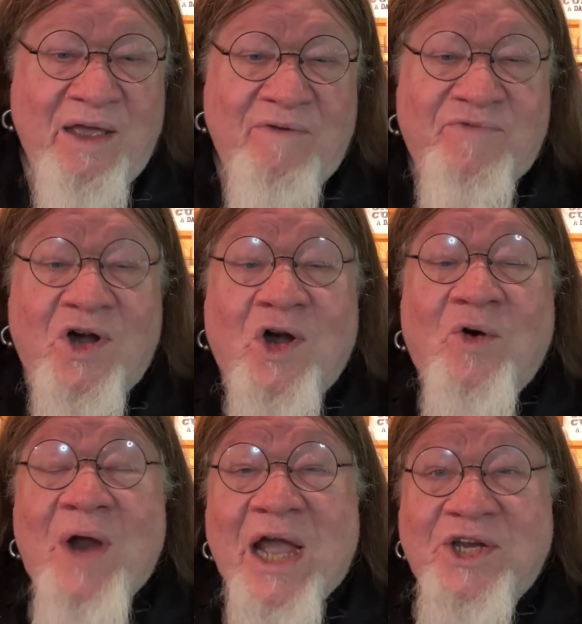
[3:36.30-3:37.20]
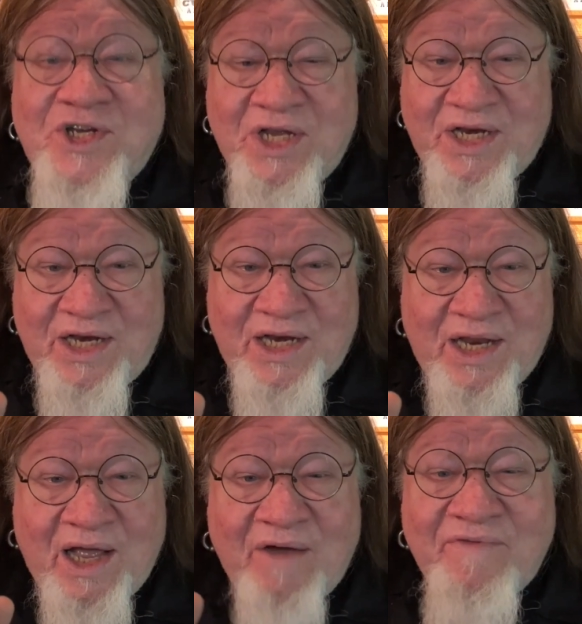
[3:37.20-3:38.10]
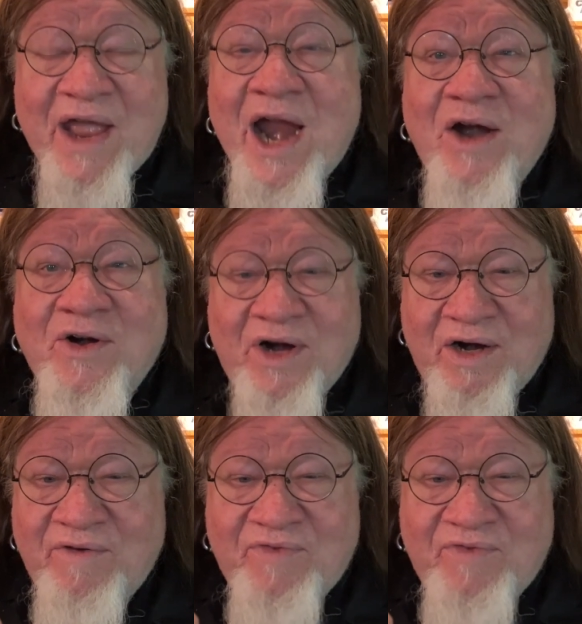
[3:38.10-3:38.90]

for correction of error,